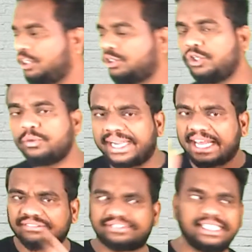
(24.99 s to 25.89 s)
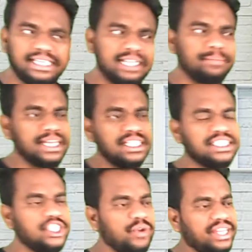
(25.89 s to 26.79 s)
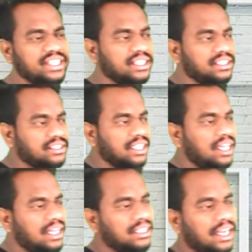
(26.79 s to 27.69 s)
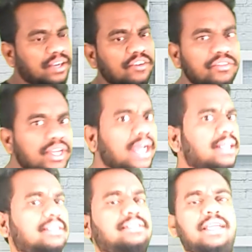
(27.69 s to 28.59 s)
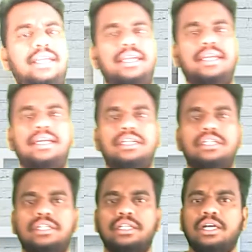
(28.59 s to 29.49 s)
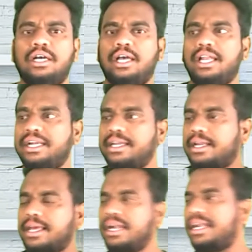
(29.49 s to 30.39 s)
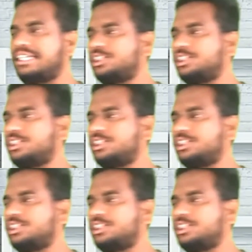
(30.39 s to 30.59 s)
So you might have seen in many situations that we either say electric current